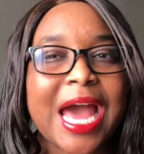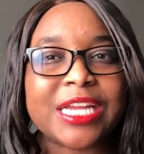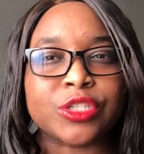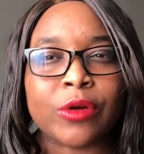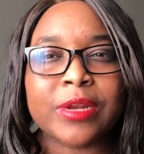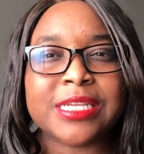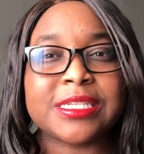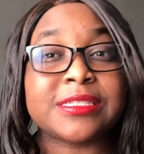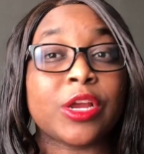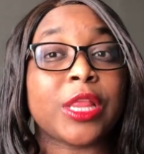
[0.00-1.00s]
I don't
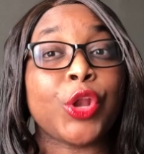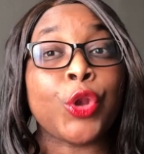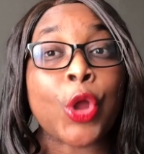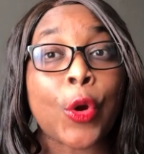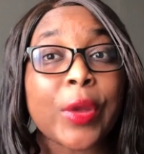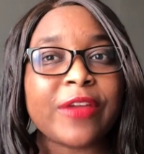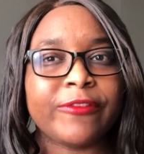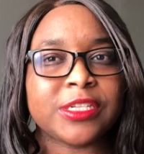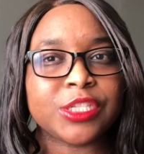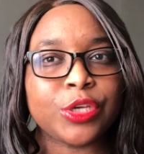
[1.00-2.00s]
necessarily know if
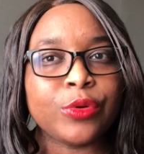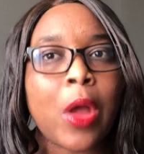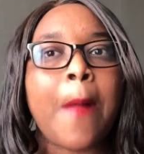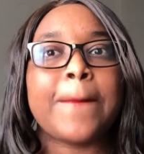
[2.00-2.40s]
it's you,